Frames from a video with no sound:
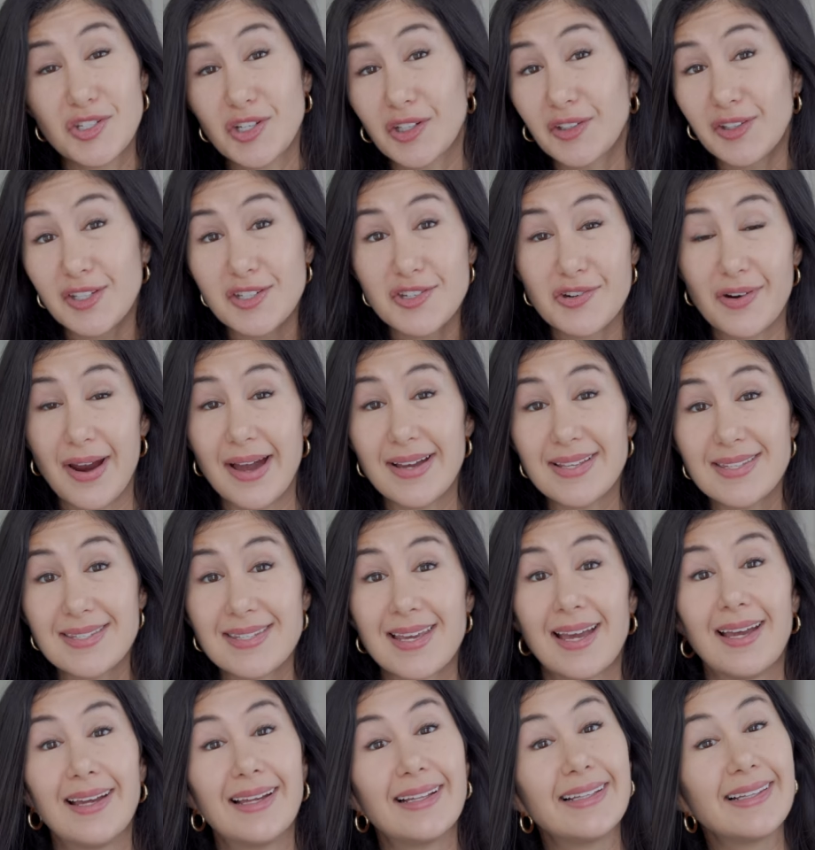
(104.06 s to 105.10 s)
took the dress,
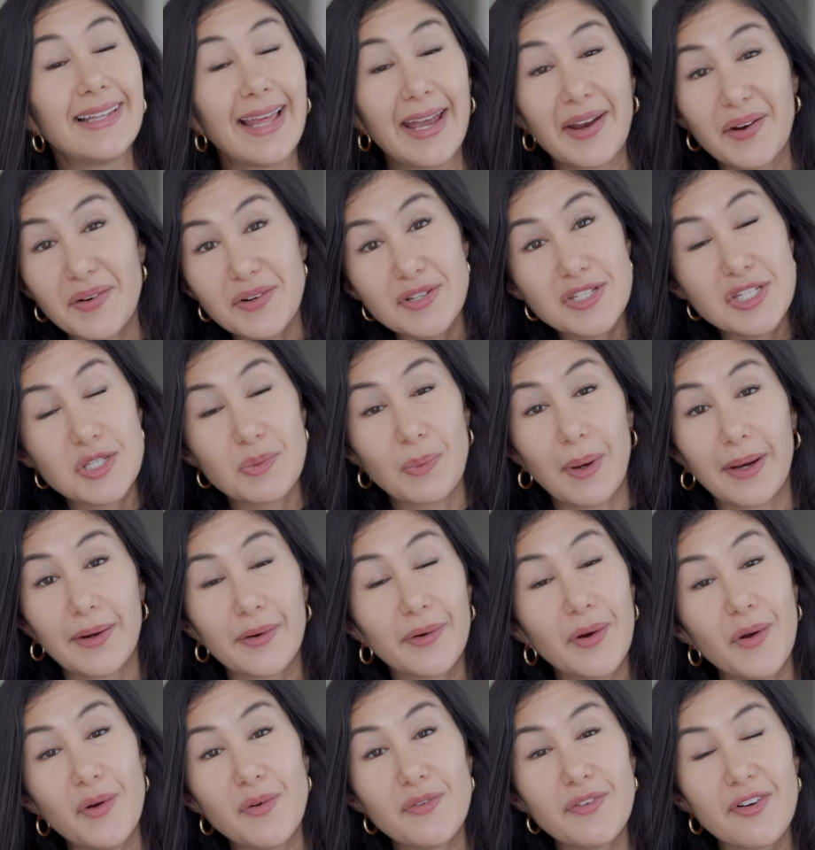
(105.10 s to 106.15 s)
layered a
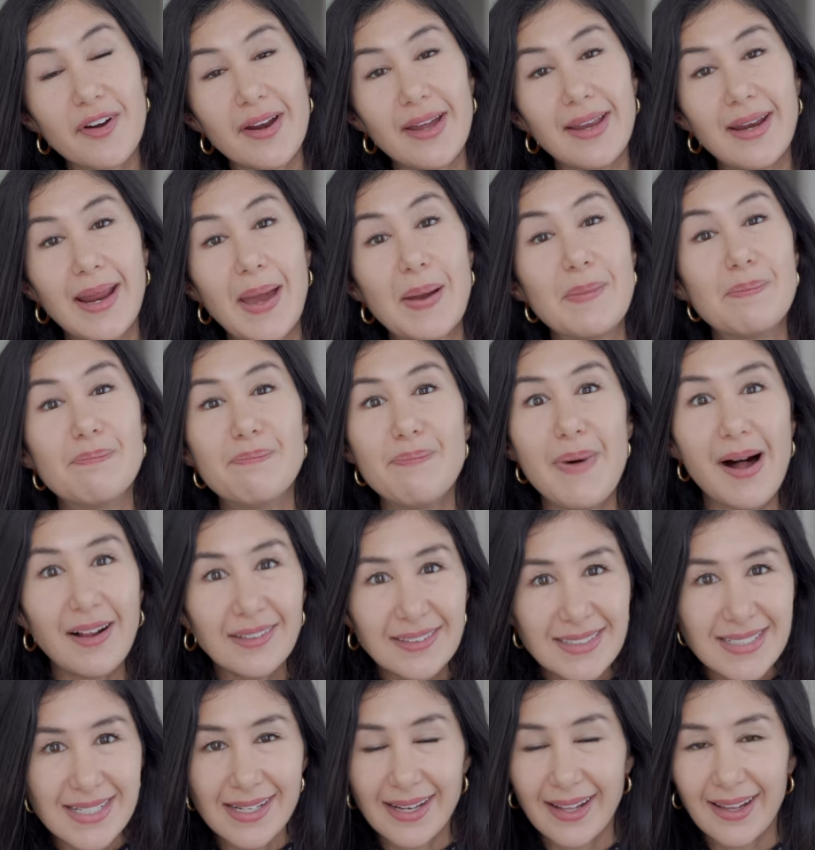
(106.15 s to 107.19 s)
sweater over it,
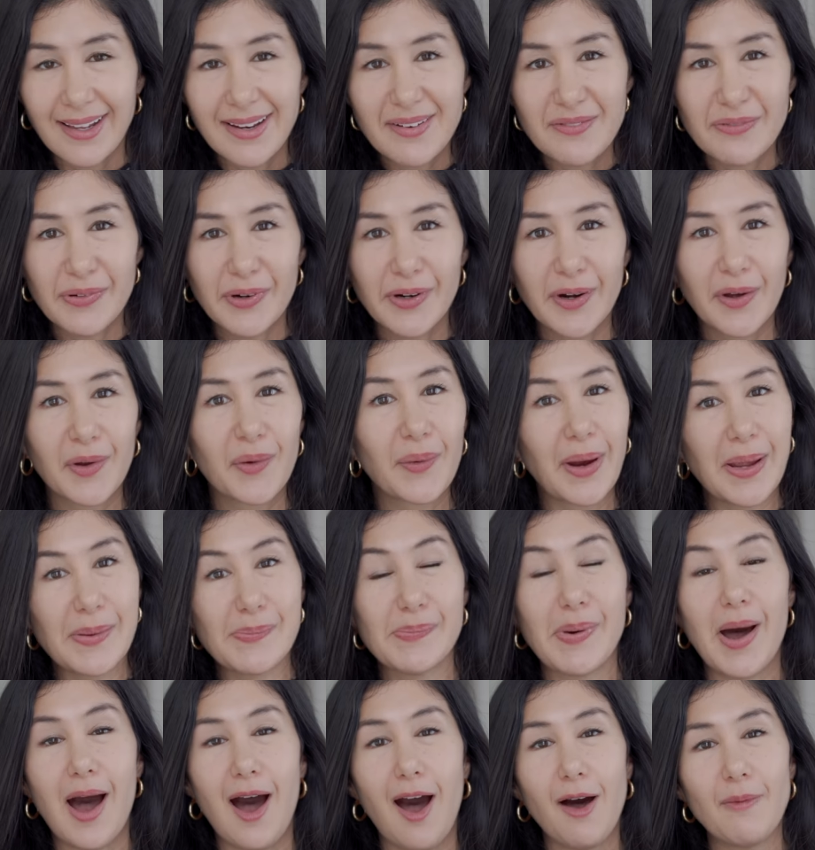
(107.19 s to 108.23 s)
belted it for a
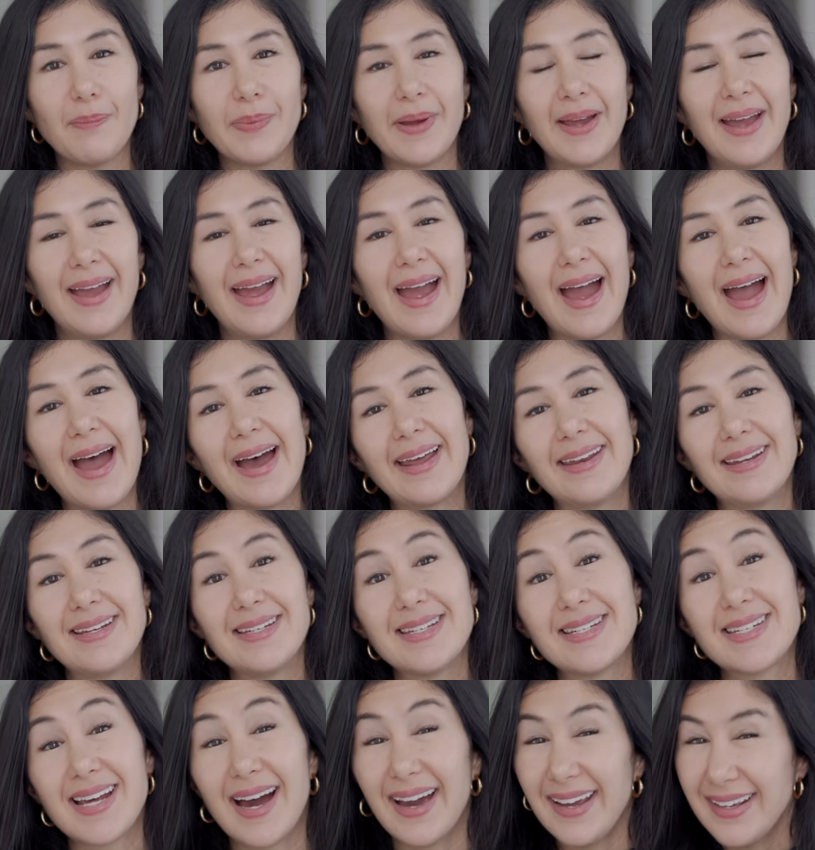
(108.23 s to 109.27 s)
great pop,
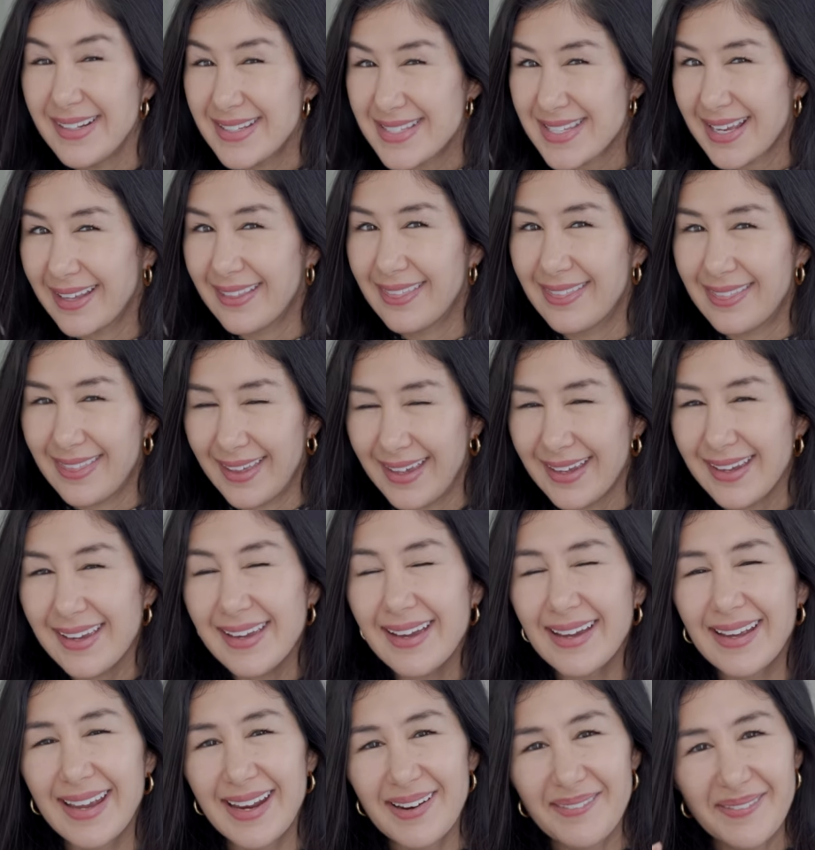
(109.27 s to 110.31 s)
added tights, I
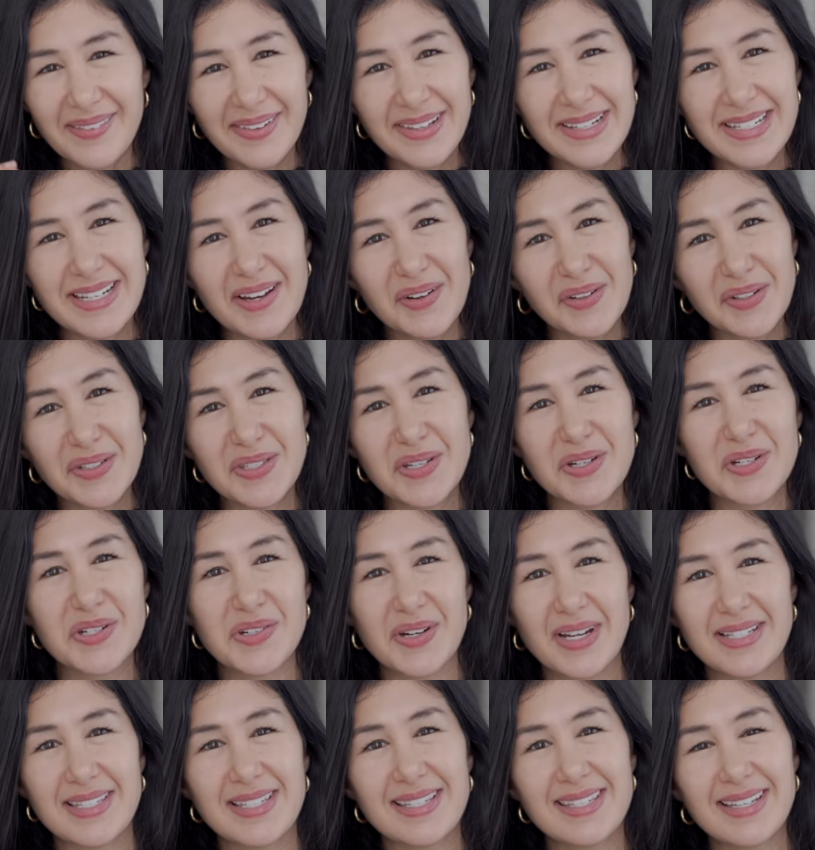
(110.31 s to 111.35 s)
think. I can't really tell because her
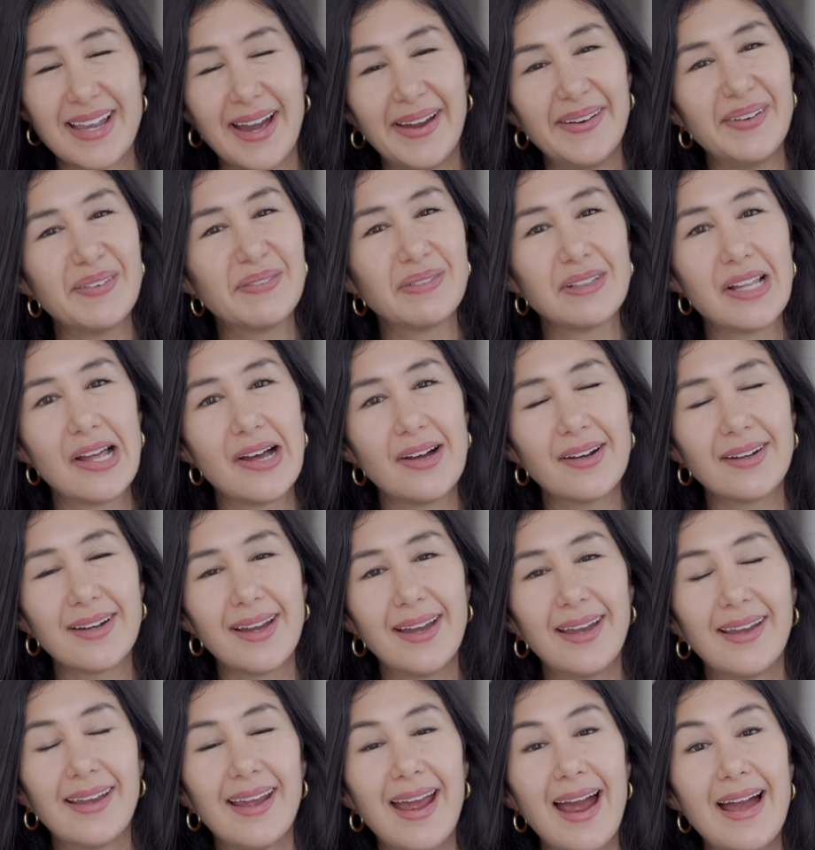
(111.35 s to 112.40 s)
dress is kind of long,
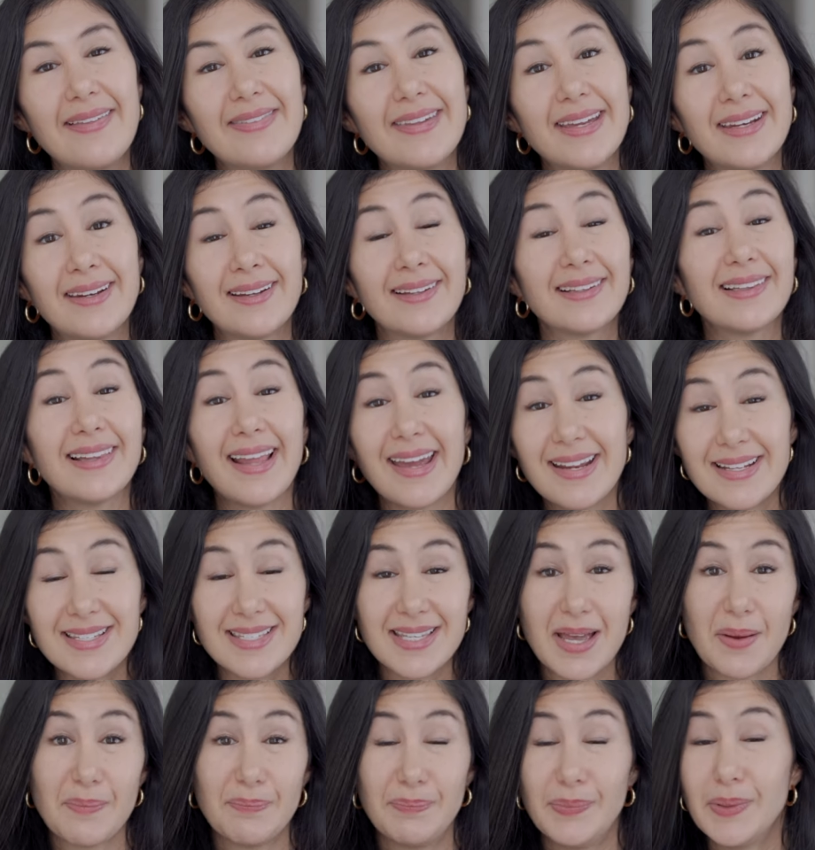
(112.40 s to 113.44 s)
and then
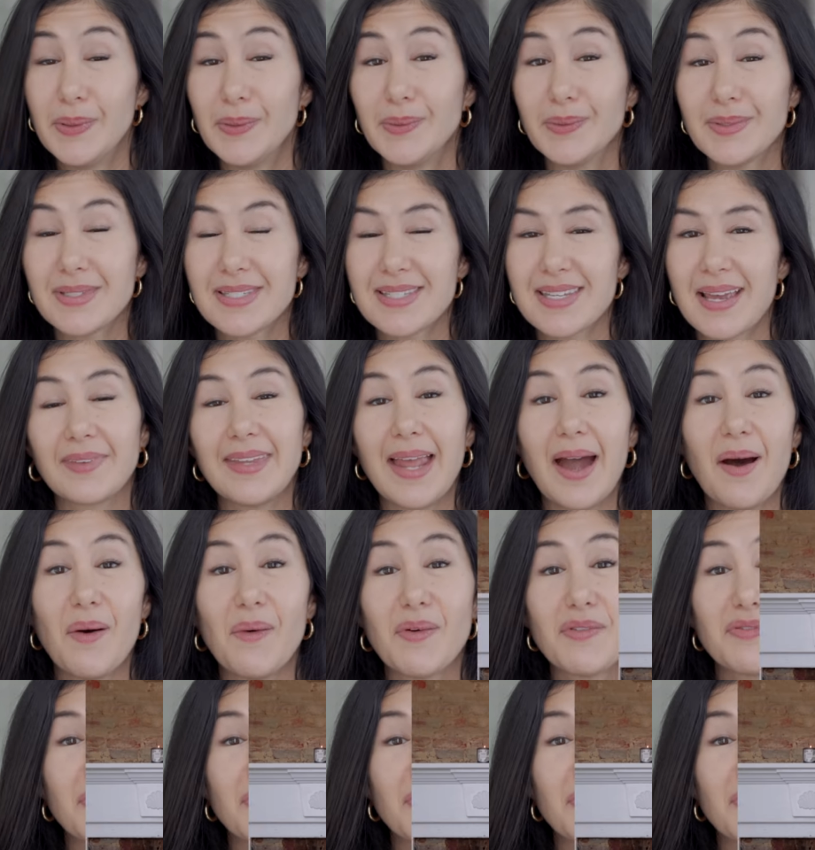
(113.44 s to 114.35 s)
lace up boots. Now,